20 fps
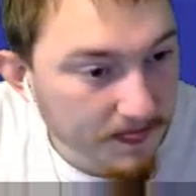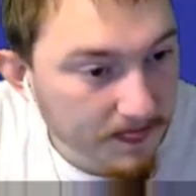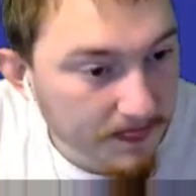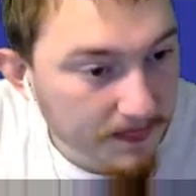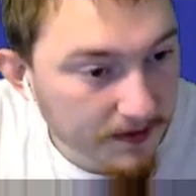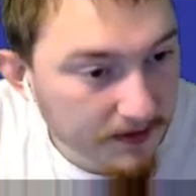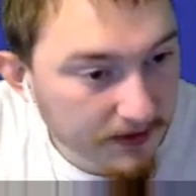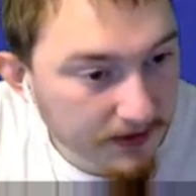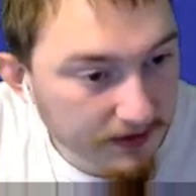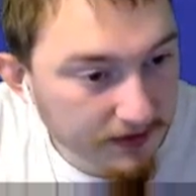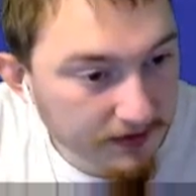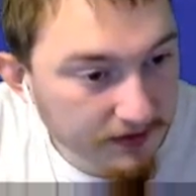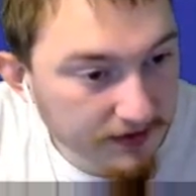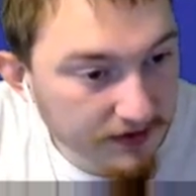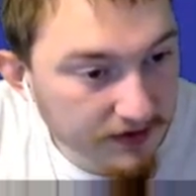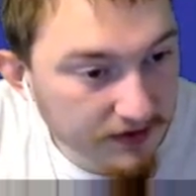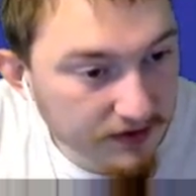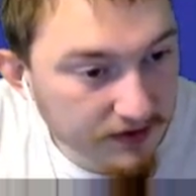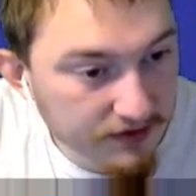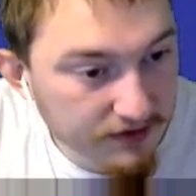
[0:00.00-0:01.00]
Alright, let's
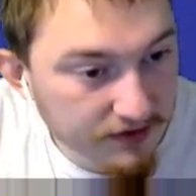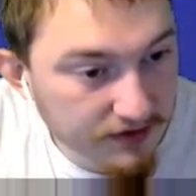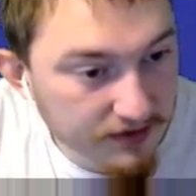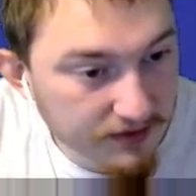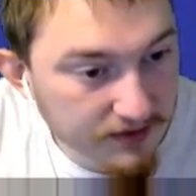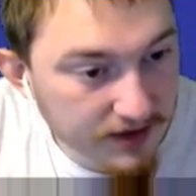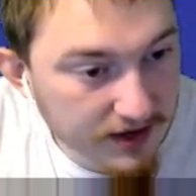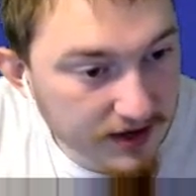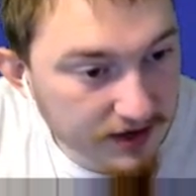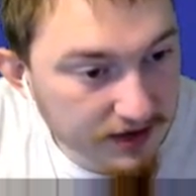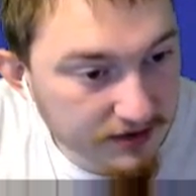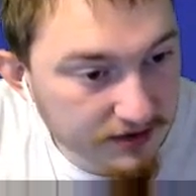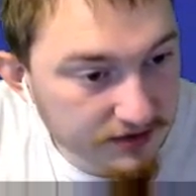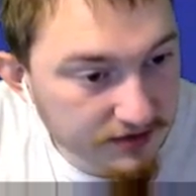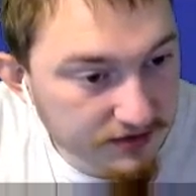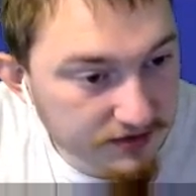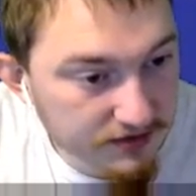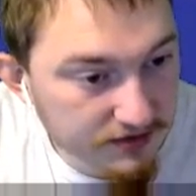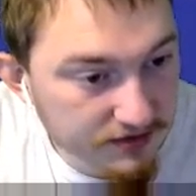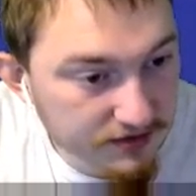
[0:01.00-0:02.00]
increase our
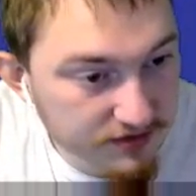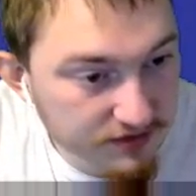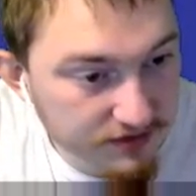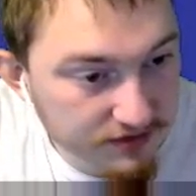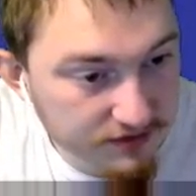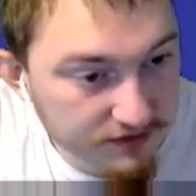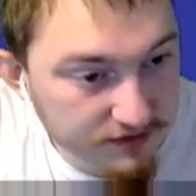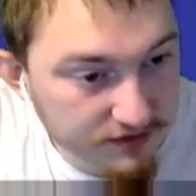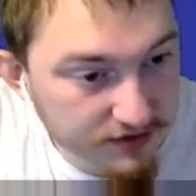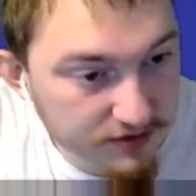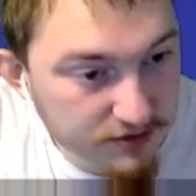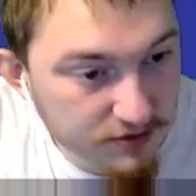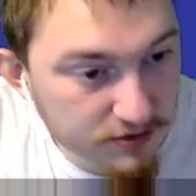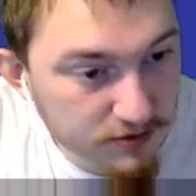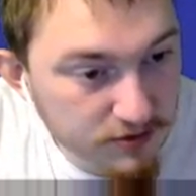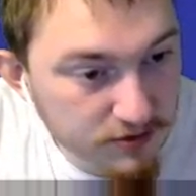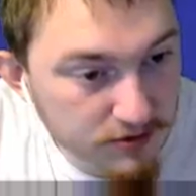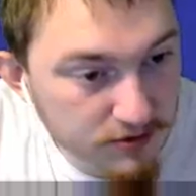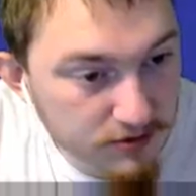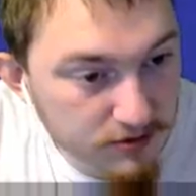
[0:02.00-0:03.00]
reactors just a
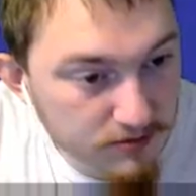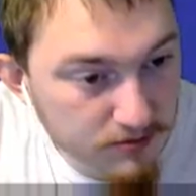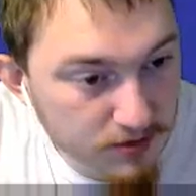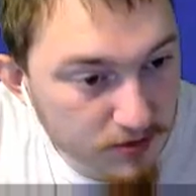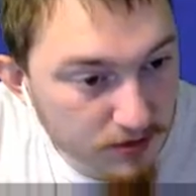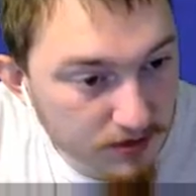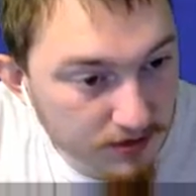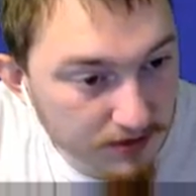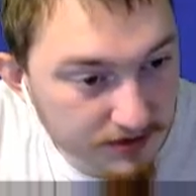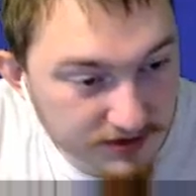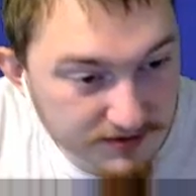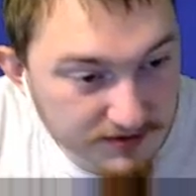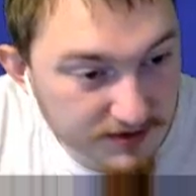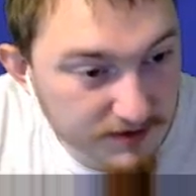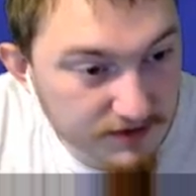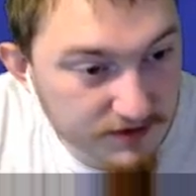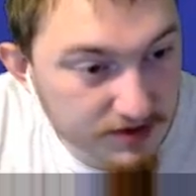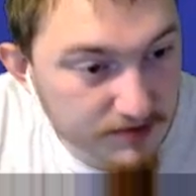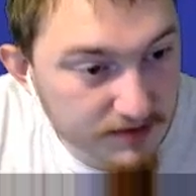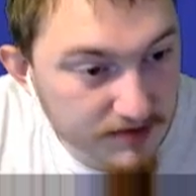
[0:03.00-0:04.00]
few more. Just a
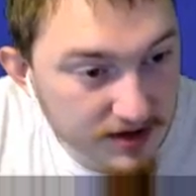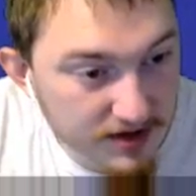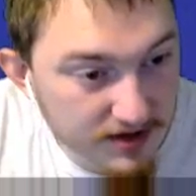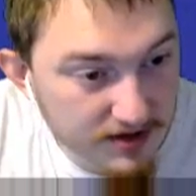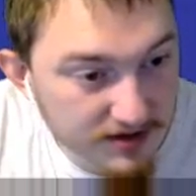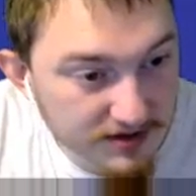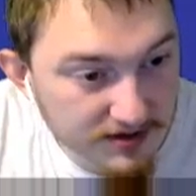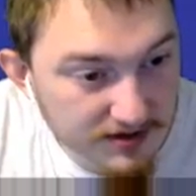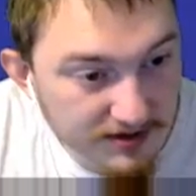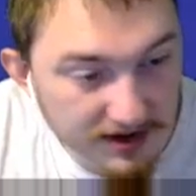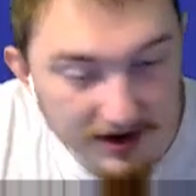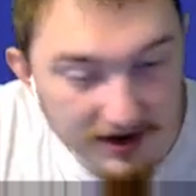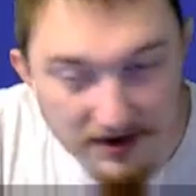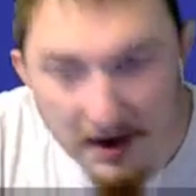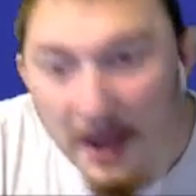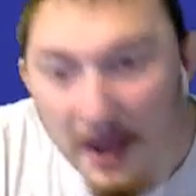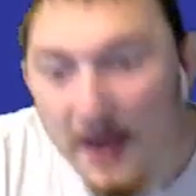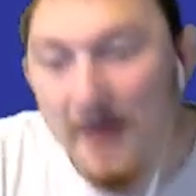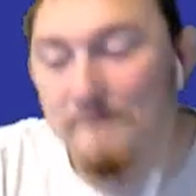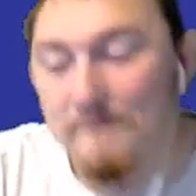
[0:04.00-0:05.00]
few bit.
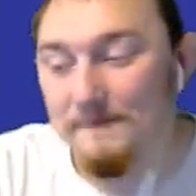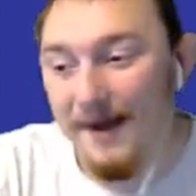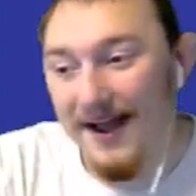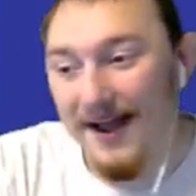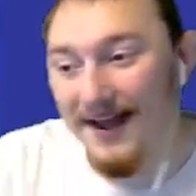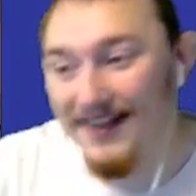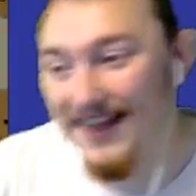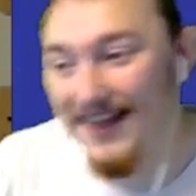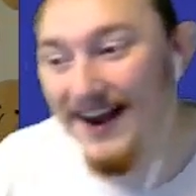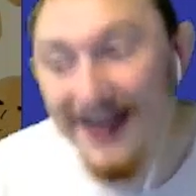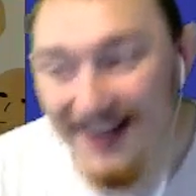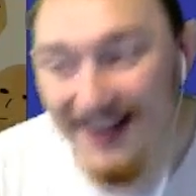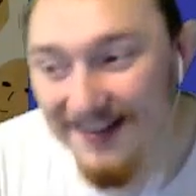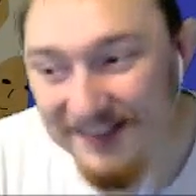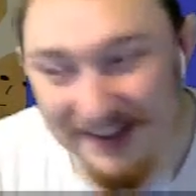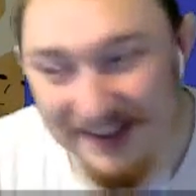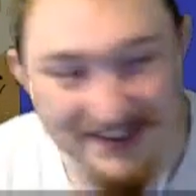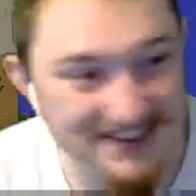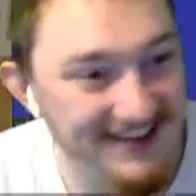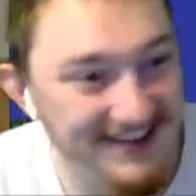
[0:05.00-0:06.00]
I can't
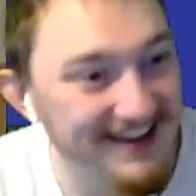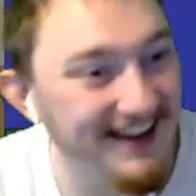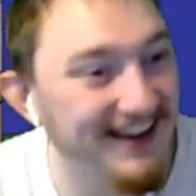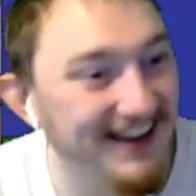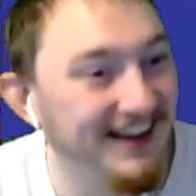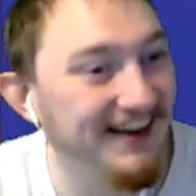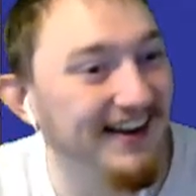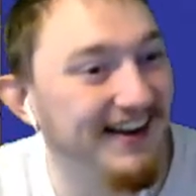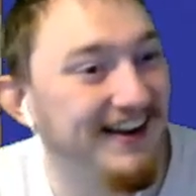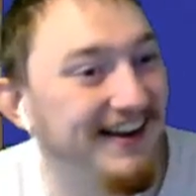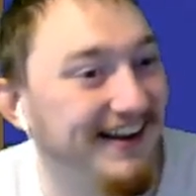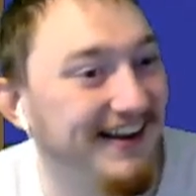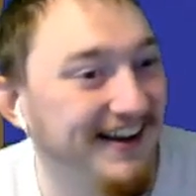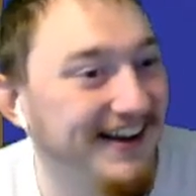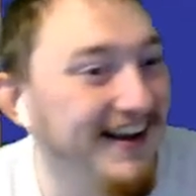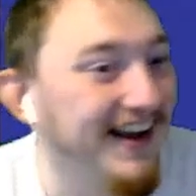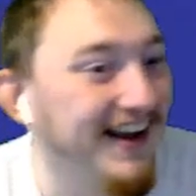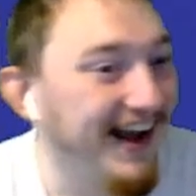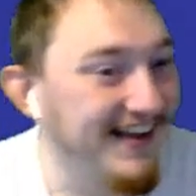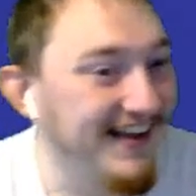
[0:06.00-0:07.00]
English.
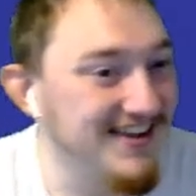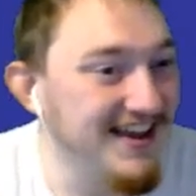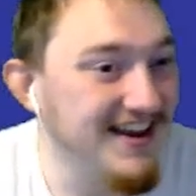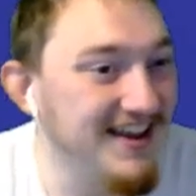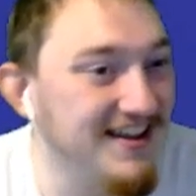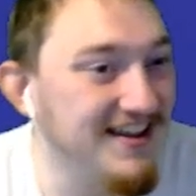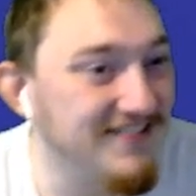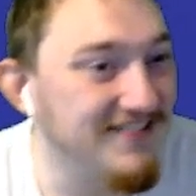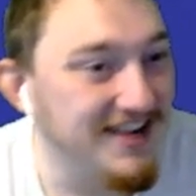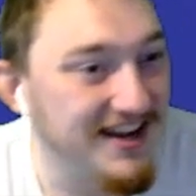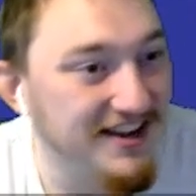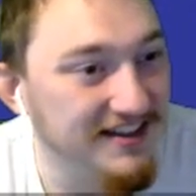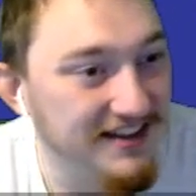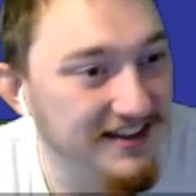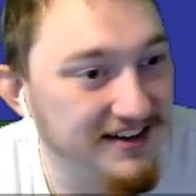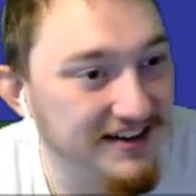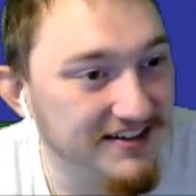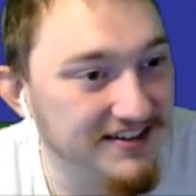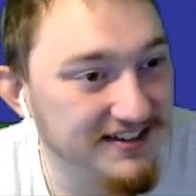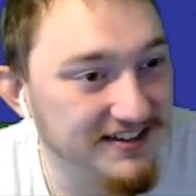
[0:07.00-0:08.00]
I can't even
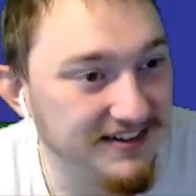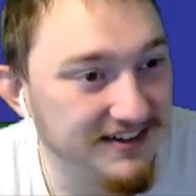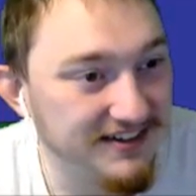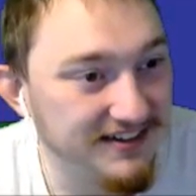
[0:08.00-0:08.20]
English.